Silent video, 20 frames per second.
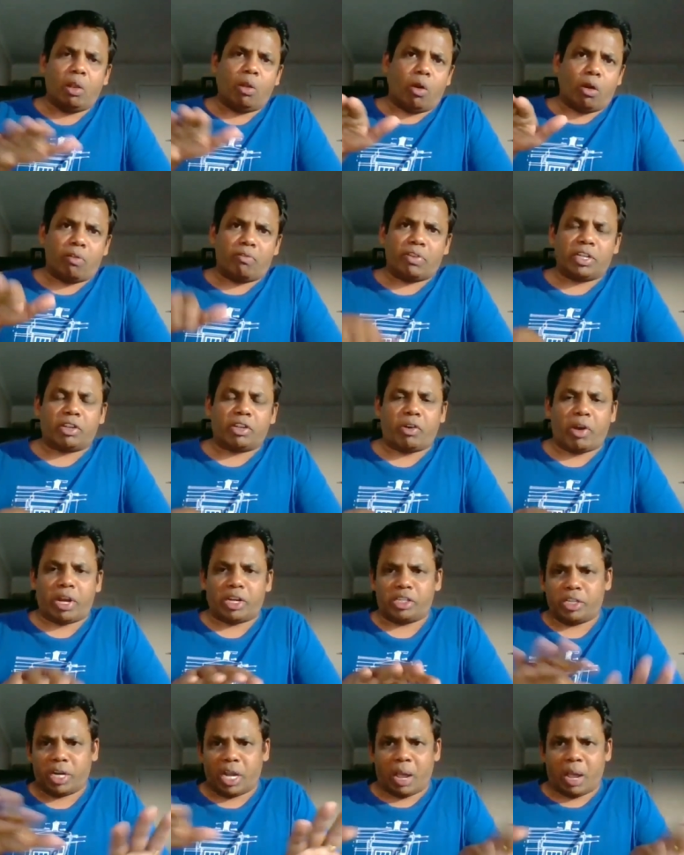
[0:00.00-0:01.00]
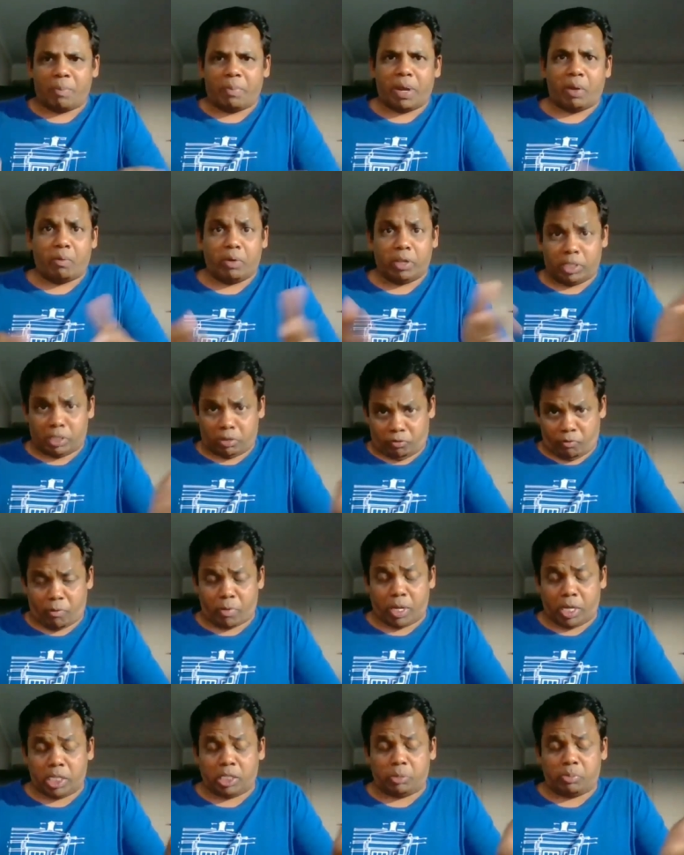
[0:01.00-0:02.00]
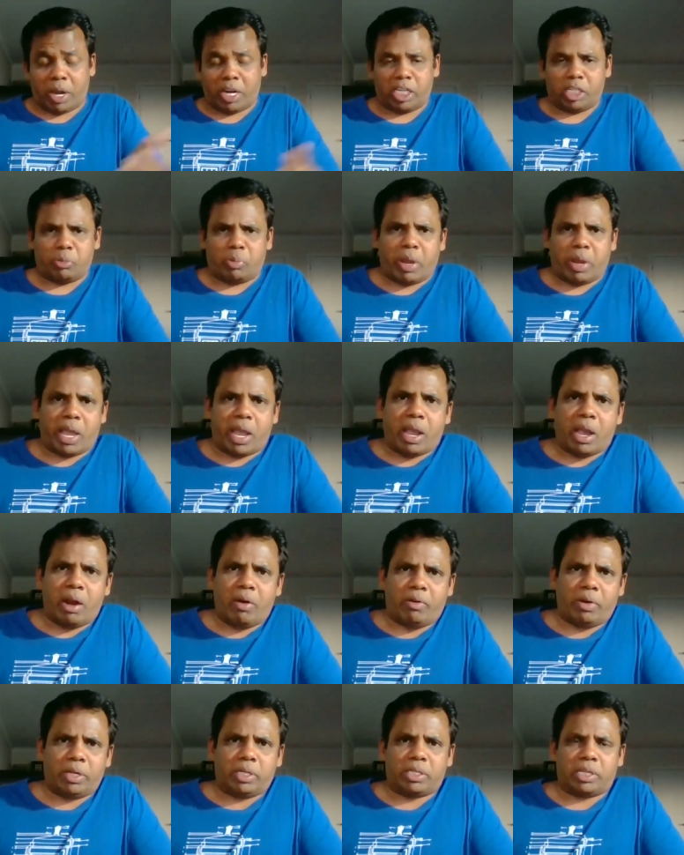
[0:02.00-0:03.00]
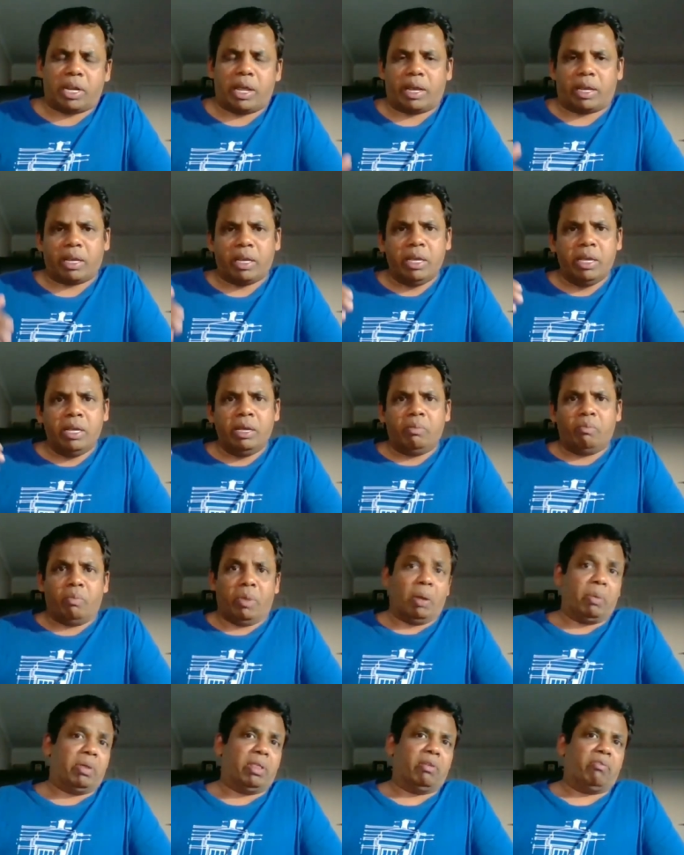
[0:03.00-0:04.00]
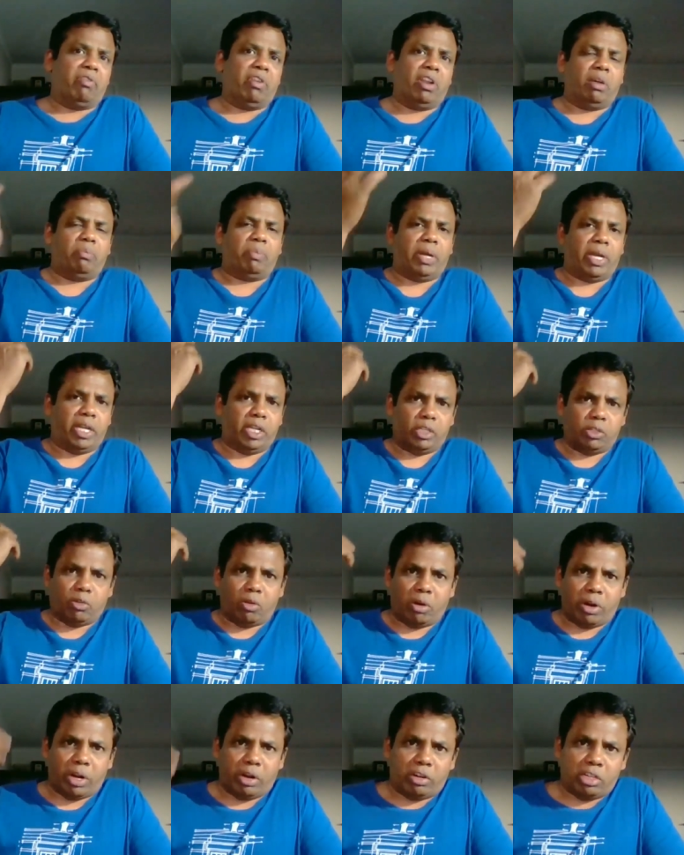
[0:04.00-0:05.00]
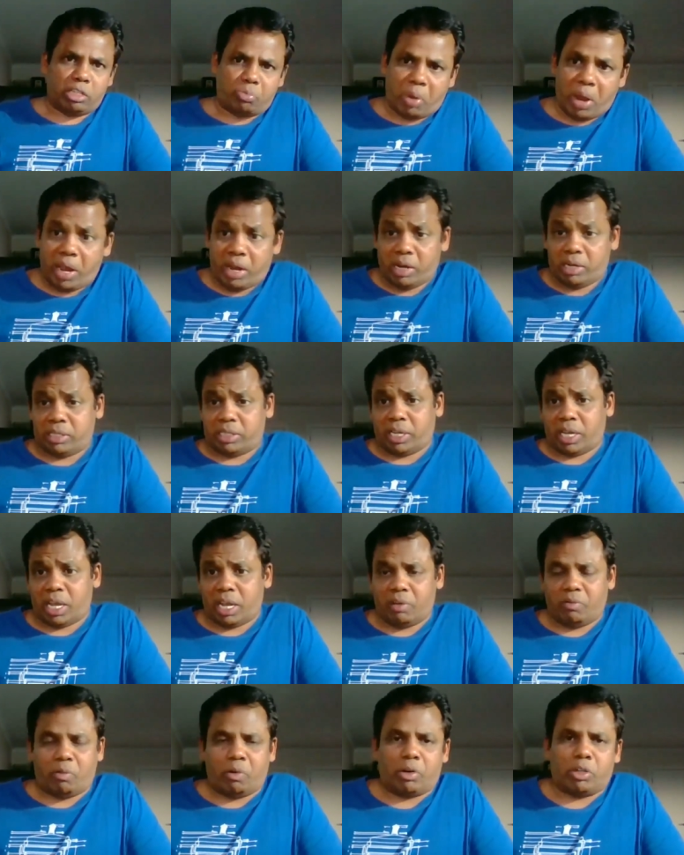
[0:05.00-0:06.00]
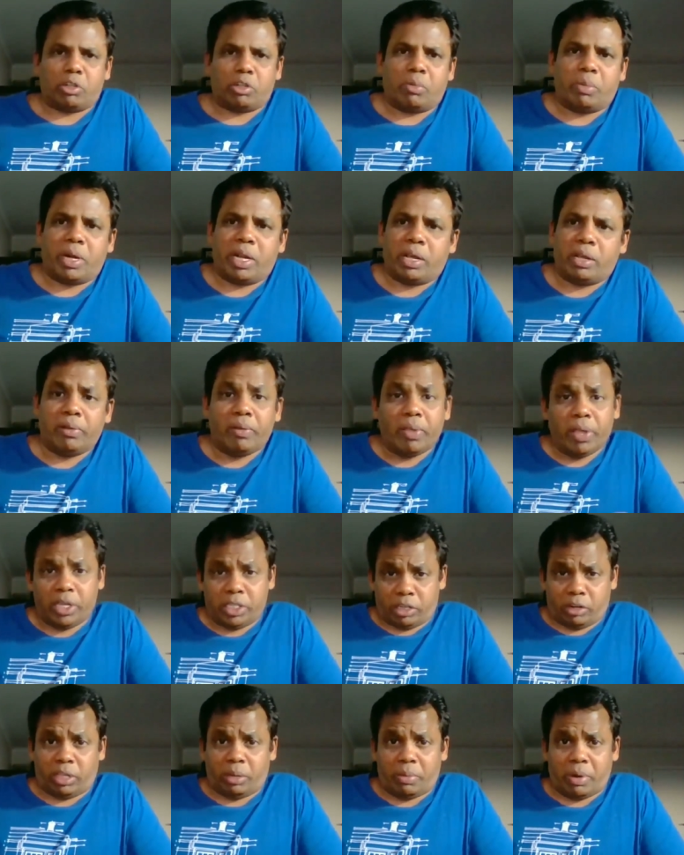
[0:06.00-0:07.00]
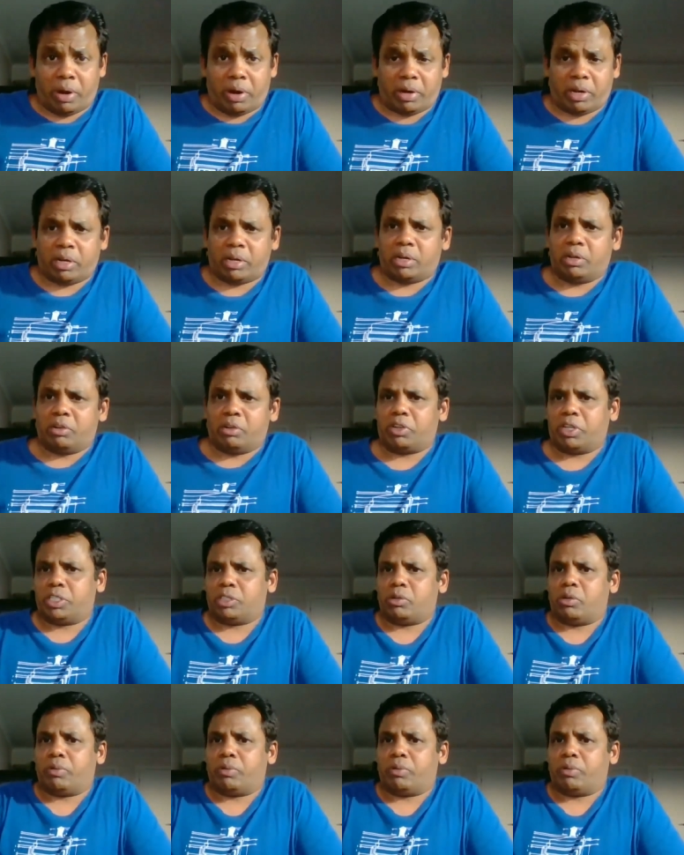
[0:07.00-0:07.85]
lot of interaction happening with uh, Spanish-speaking countries like maybe the Philippines or you know Spain itself or so many uh, South American countries.